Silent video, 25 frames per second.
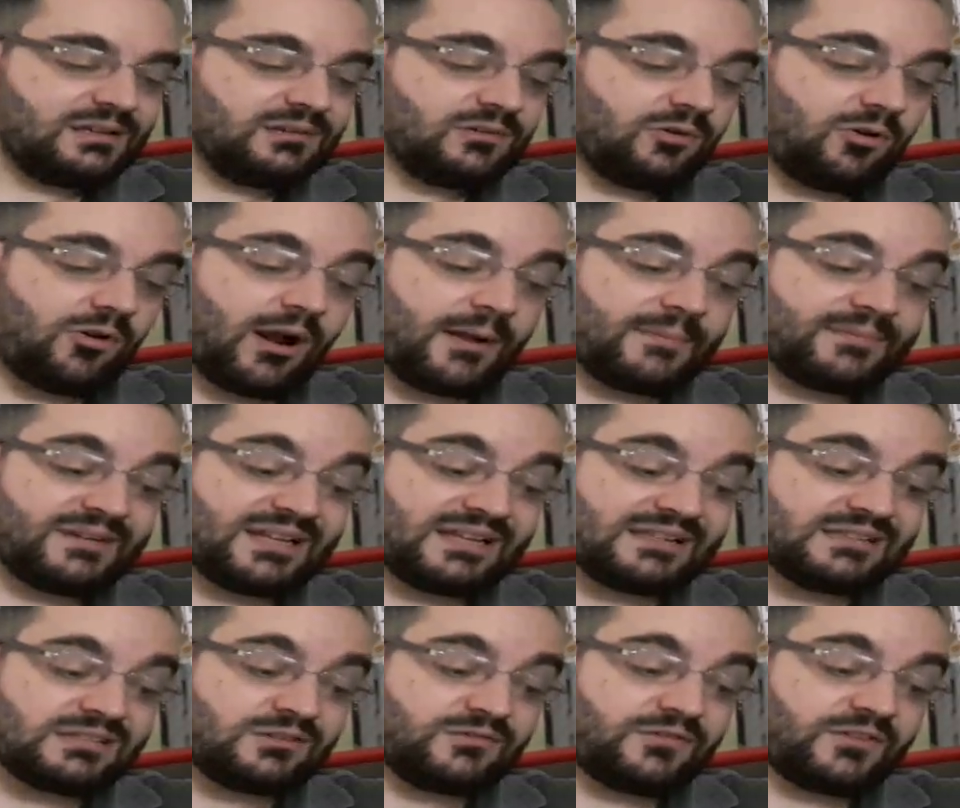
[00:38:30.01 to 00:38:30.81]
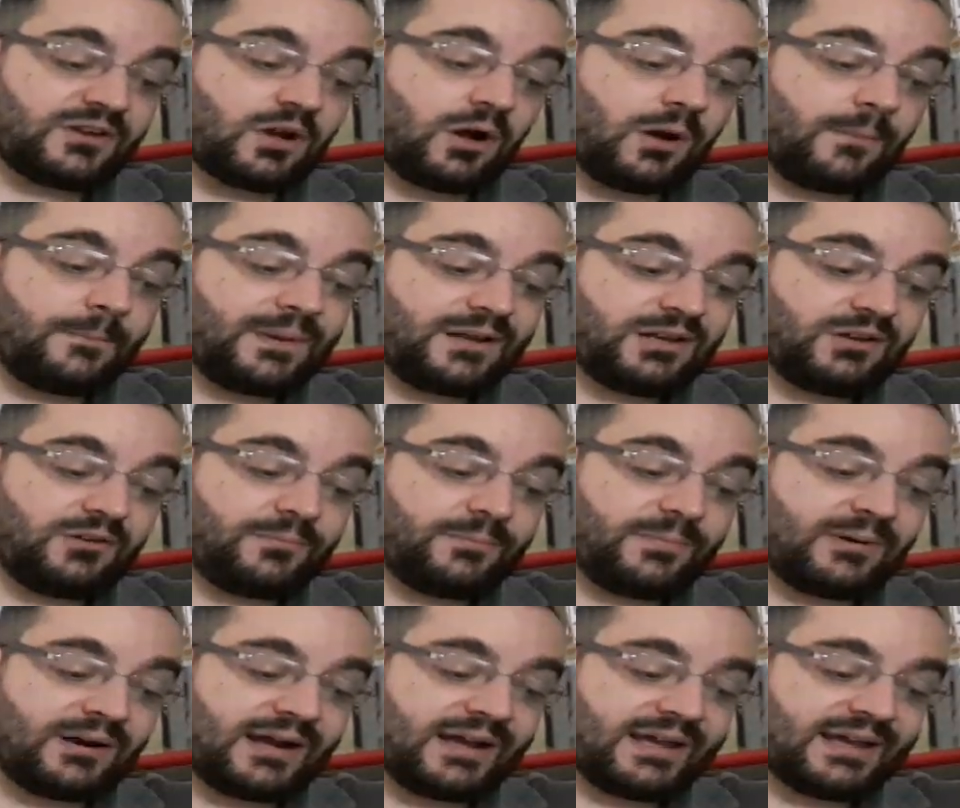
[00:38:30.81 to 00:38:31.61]
the remnants of a company
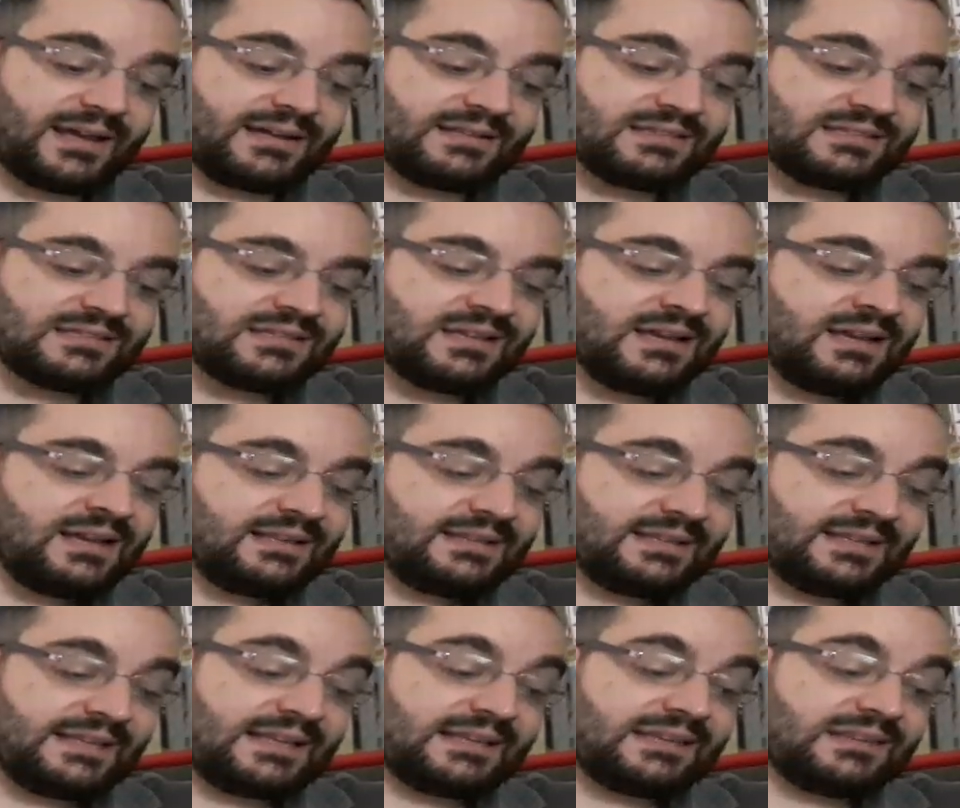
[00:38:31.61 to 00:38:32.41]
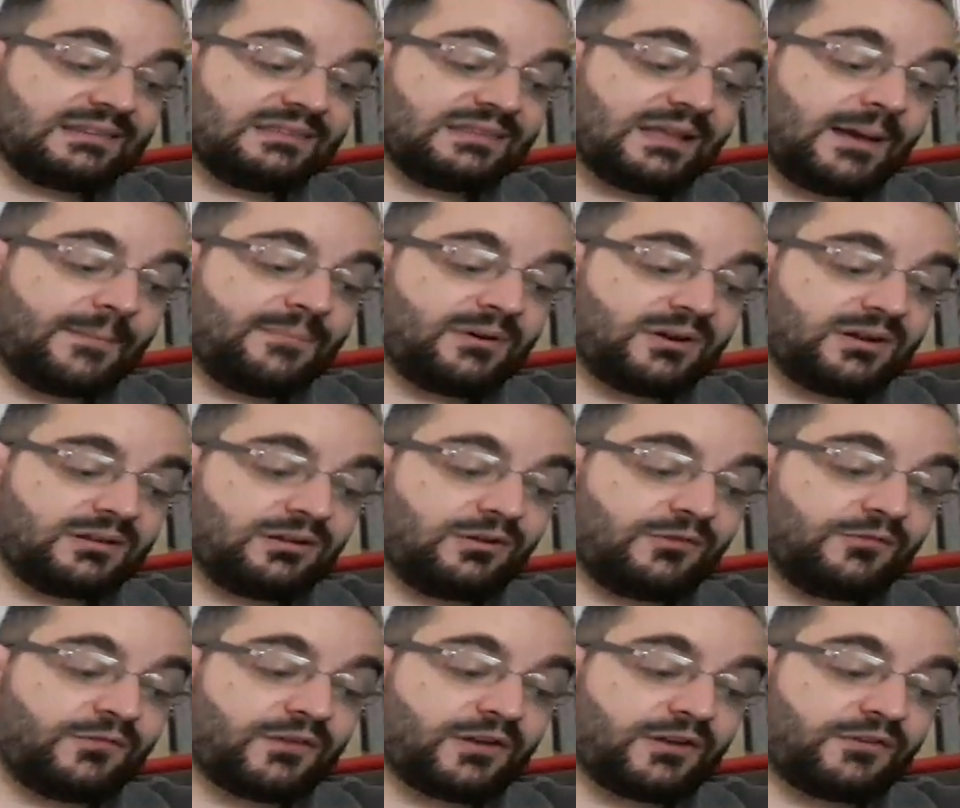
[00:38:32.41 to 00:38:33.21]
of brigands that had numbered
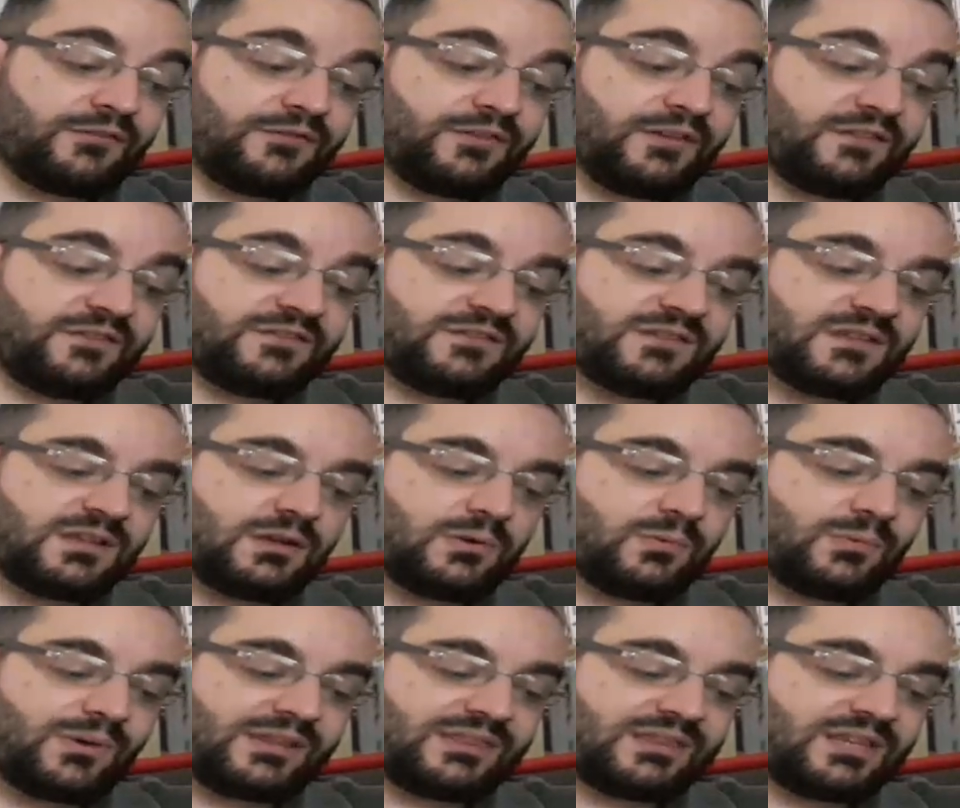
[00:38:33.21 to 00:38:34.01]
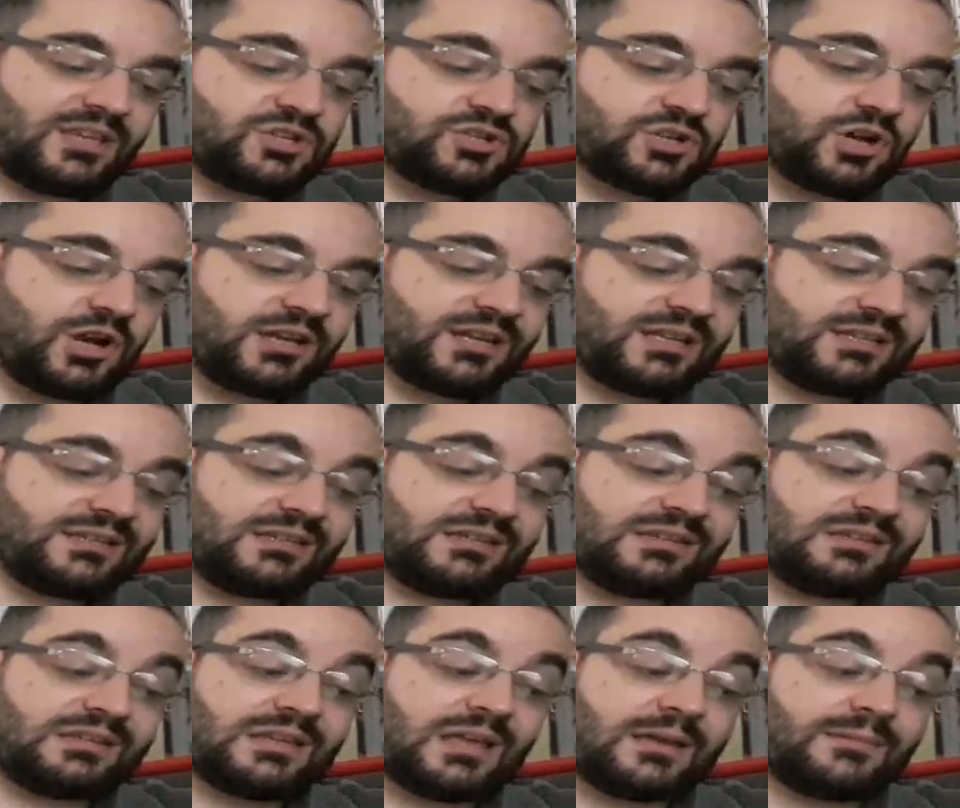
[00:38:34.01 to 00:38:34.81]
over 50 when they
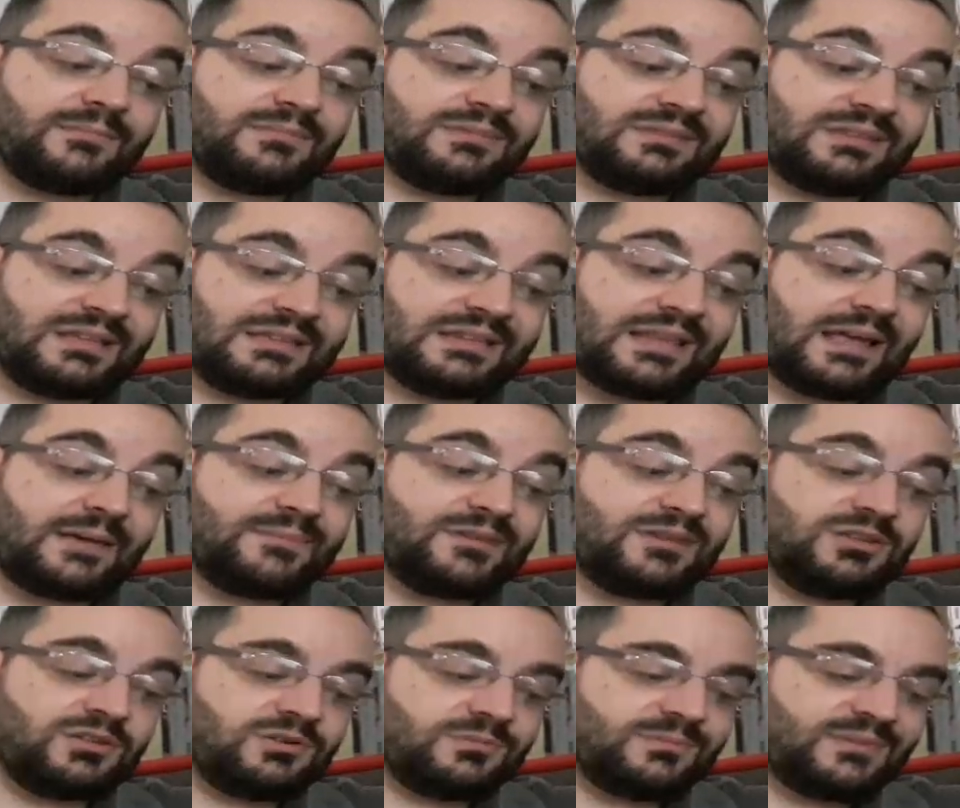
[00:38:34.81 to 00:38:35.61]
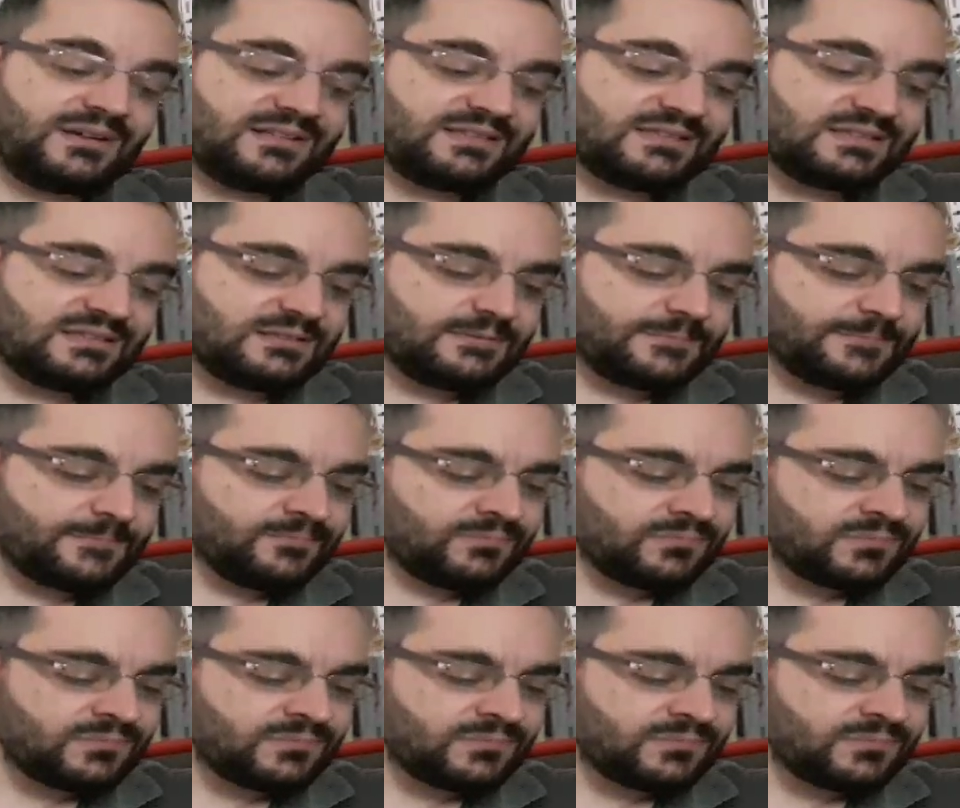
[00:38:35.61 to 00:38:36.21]
joined the demi-humans.